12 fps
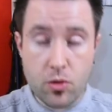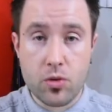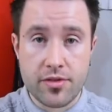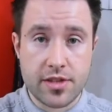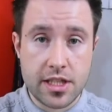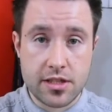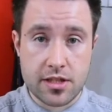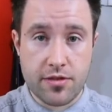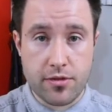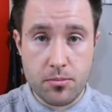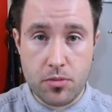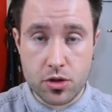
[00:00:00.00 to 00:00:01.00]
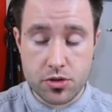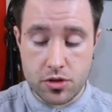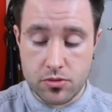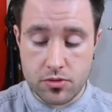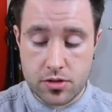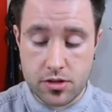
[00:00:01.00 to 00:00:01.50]
all of these different
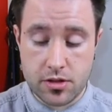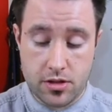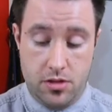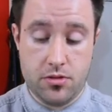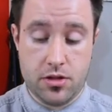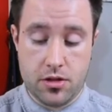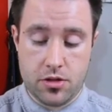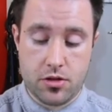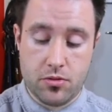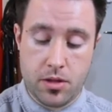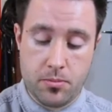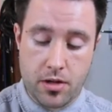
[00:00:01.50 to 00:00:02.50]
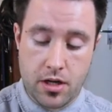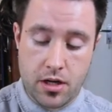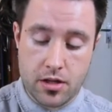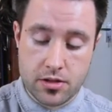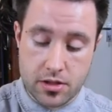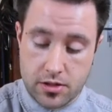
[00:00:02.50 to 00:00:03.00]
modules using the shortening
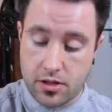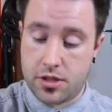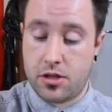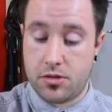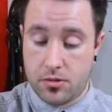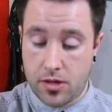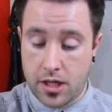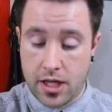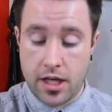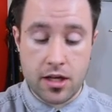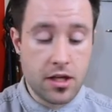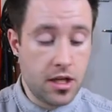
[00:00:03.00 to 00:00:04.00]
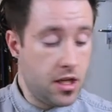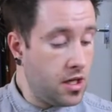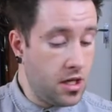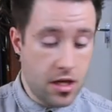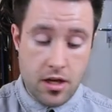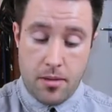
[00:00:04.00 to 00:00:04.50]
bars, as I showed you earlier,
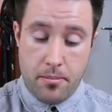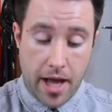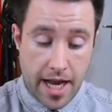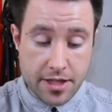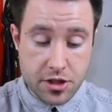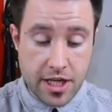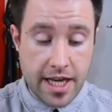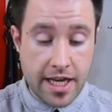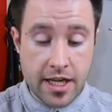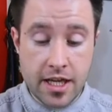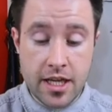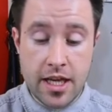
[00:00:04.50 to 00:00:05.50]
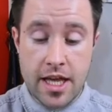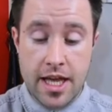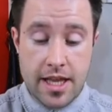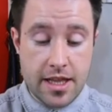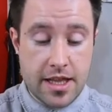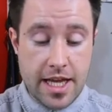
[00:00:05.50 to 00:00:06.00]
patching.
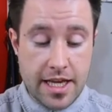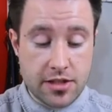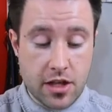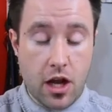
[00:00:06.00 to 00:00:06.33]
There's